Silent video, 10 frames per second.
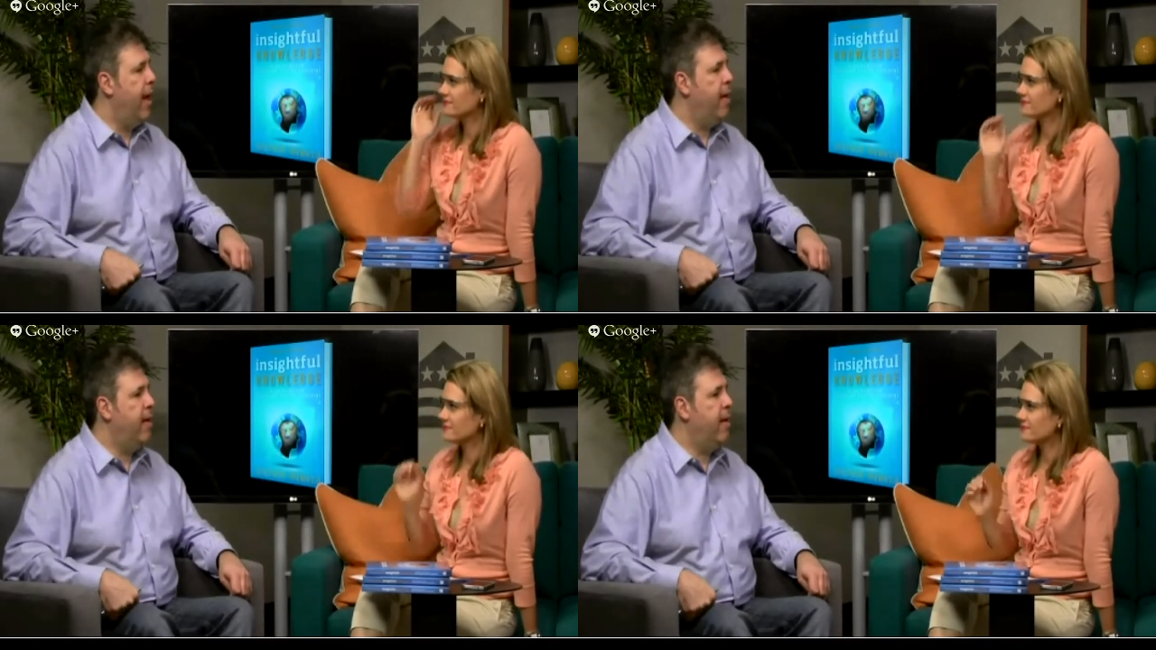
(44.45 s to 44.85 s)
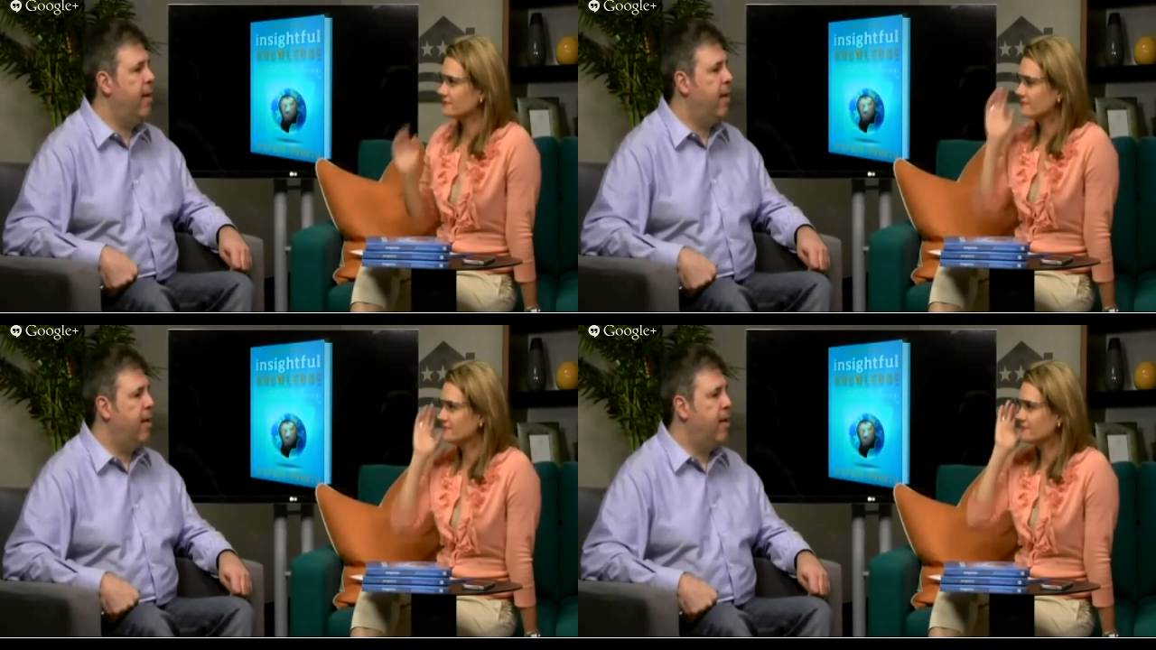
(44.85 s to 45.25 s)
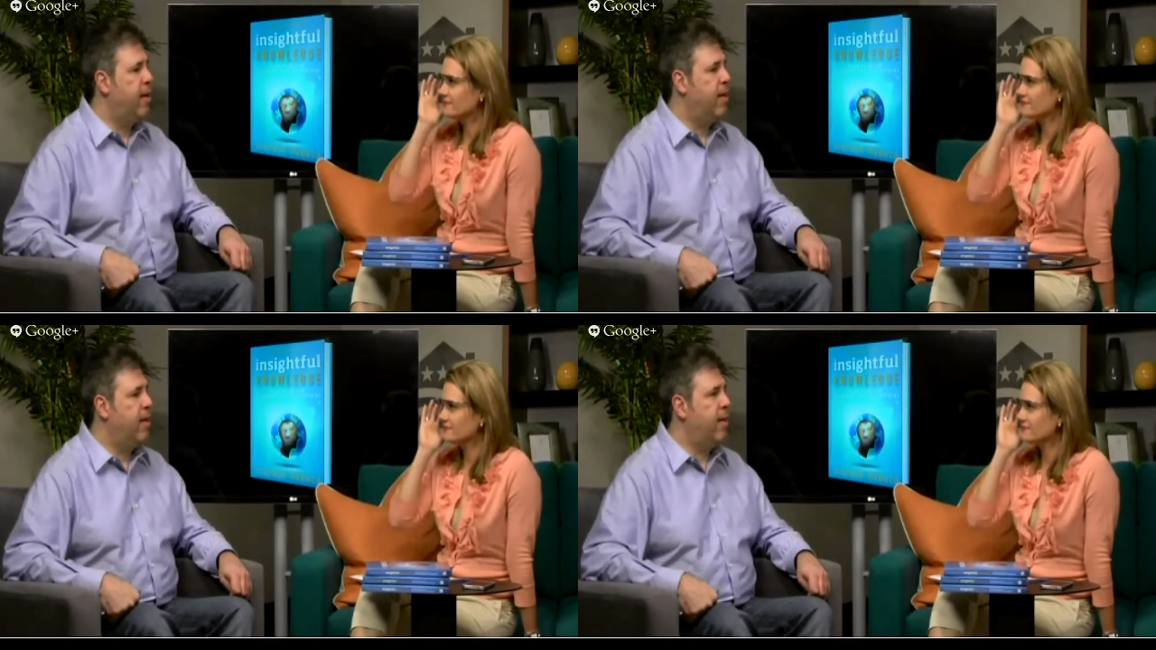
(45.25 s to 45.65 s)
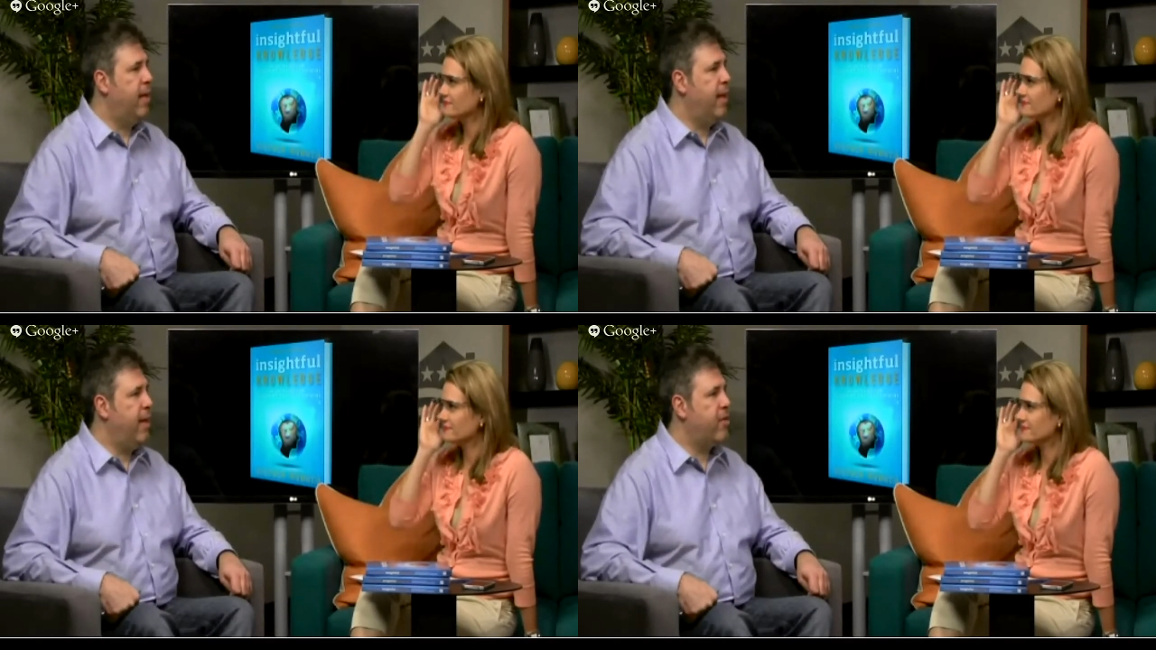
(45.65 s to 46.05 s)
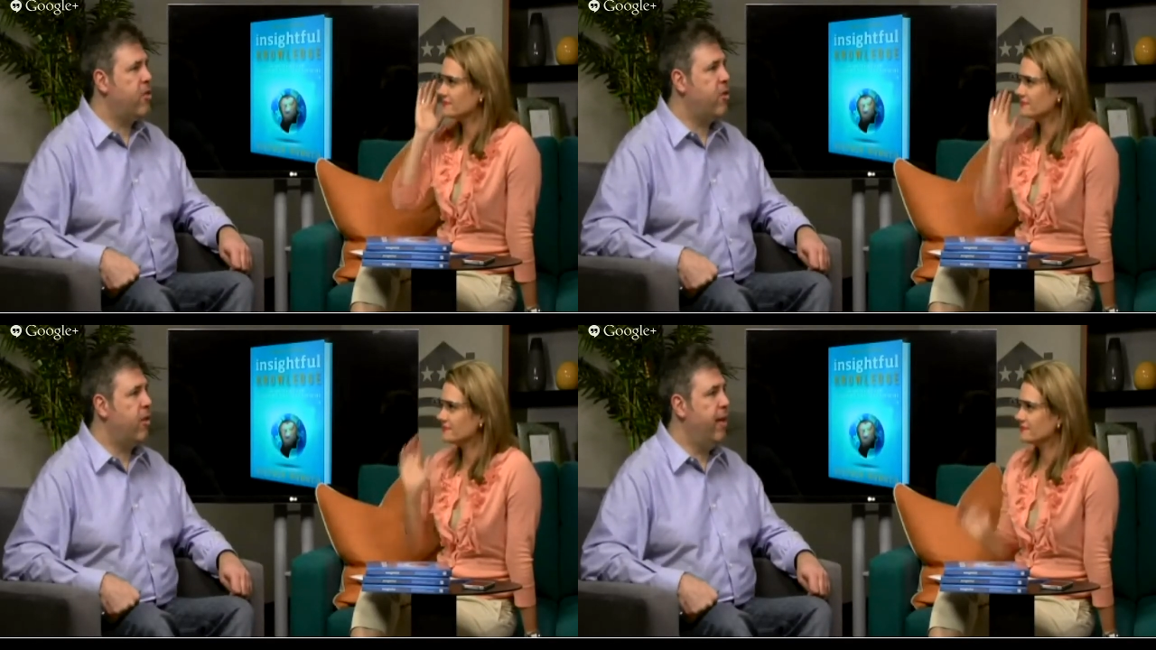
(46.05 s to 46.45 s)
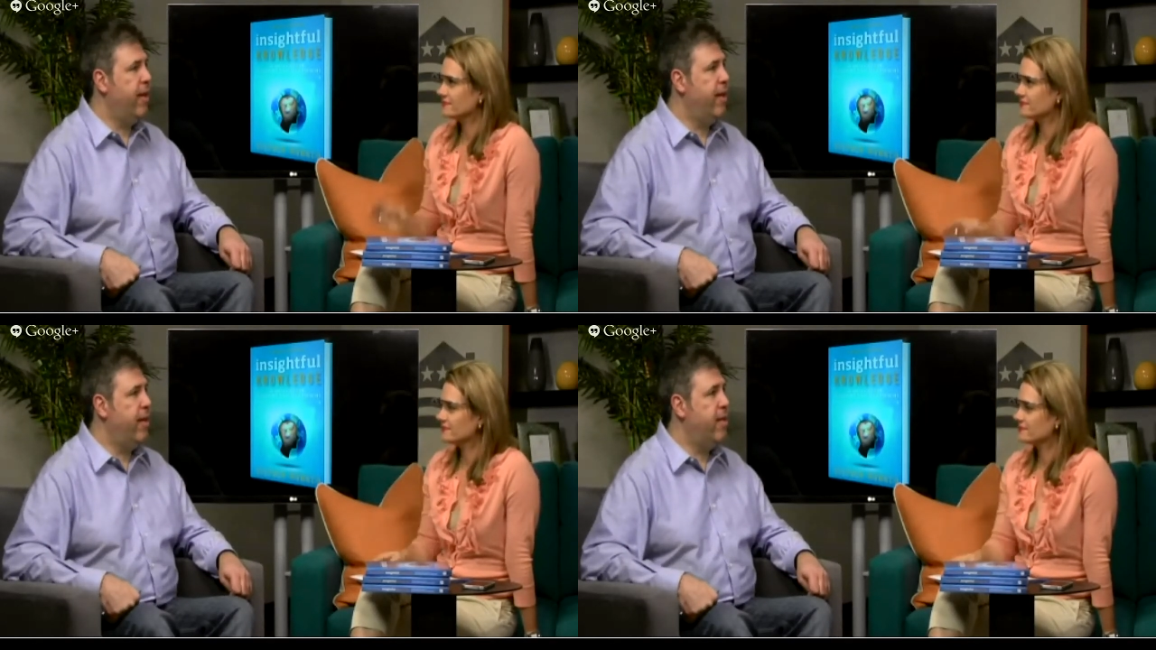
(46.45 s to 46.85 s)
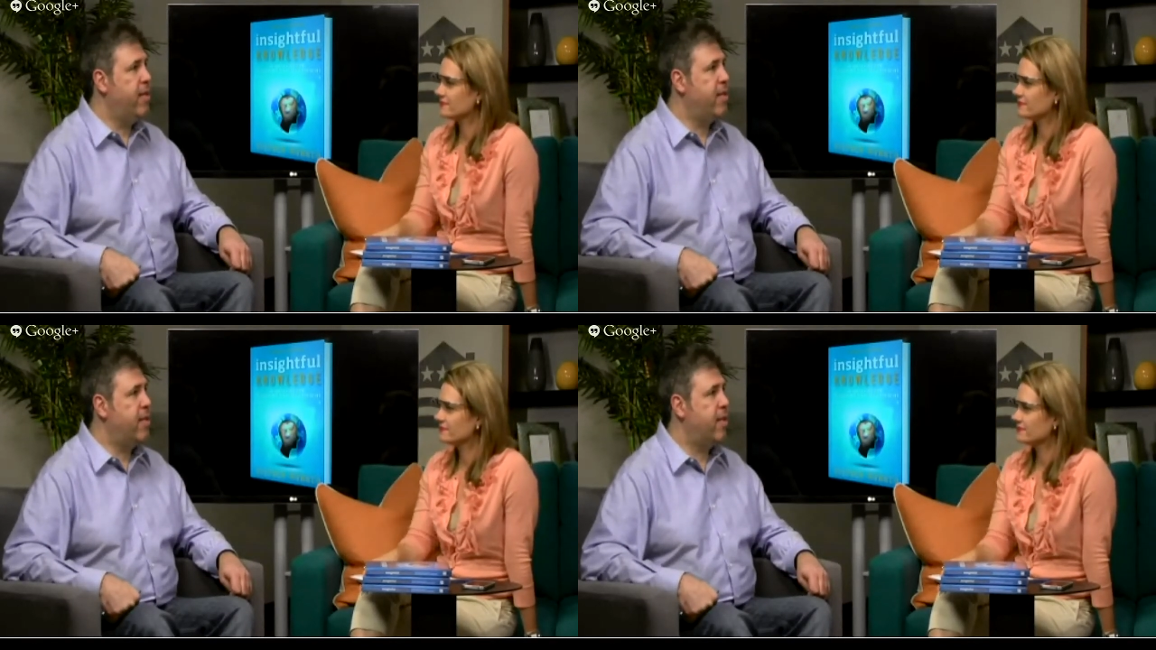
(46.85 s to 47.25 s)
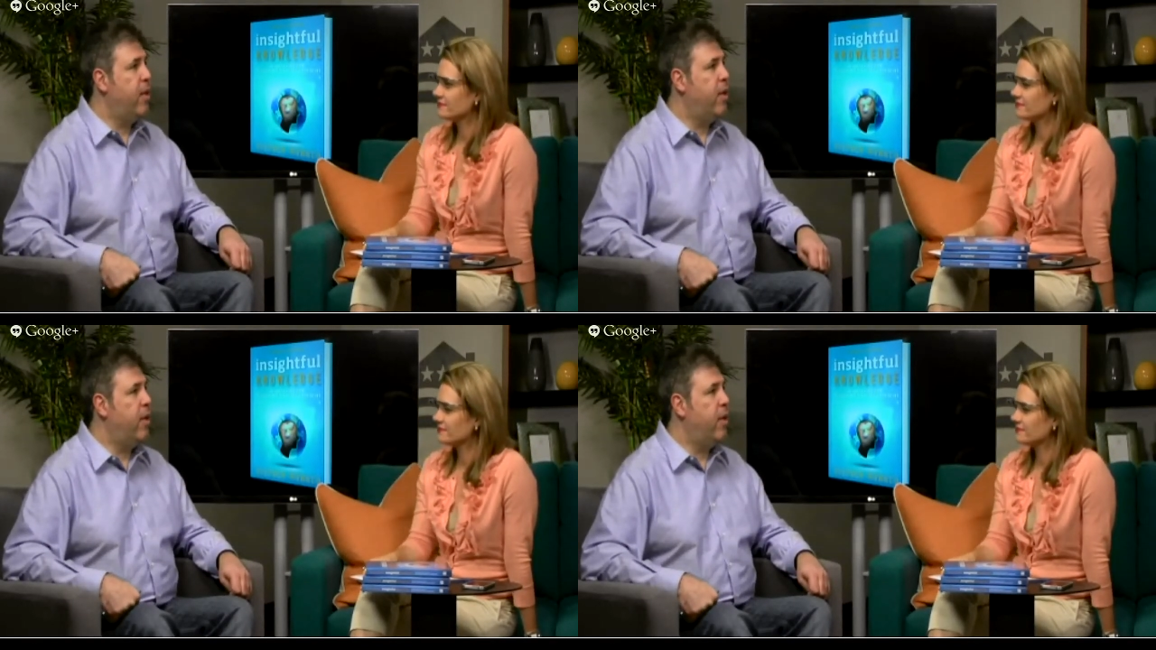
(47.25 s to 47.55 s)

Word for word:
Speaker 1: And the answer is